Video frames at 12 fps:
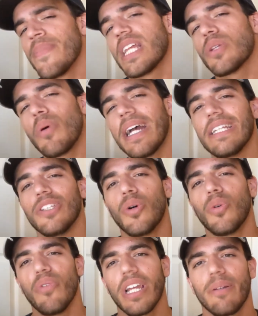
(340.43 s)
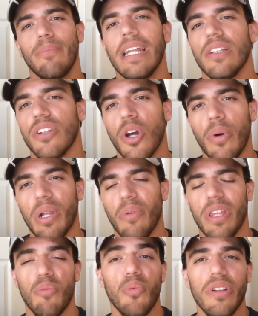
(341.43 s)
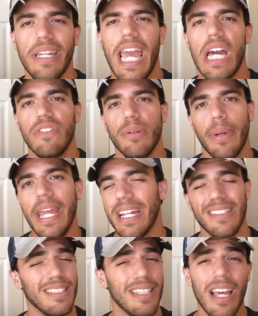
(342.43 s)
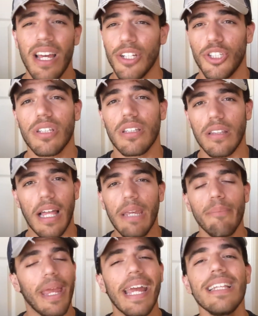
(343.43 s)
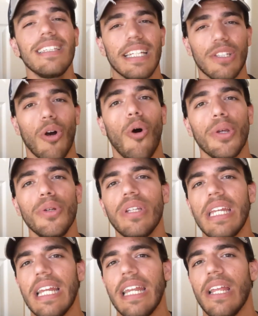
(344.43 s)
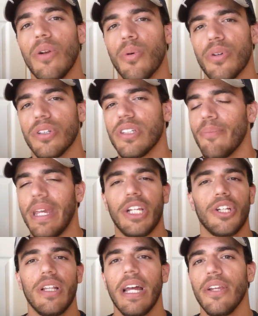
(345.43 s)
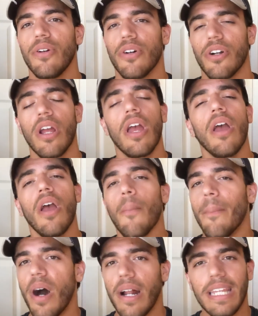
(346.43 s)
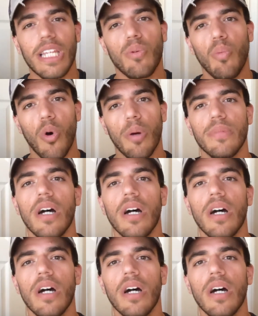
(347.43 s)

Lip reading: That's why I don't recommend going with really heavy bands. Just light bands, that's all you need in order to make sure that your body is warmed